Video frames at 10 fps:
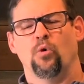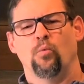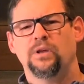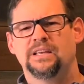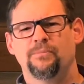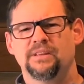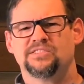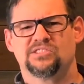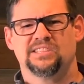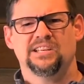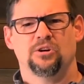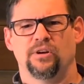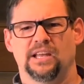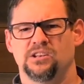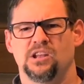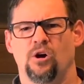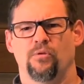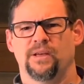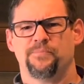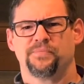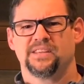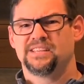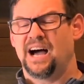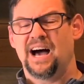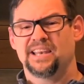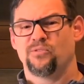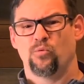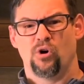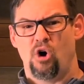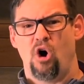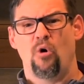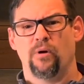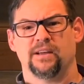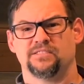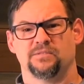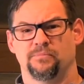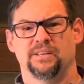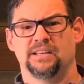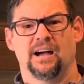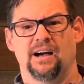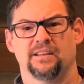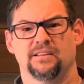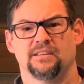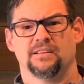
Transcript: We can be still and know that God will always be God.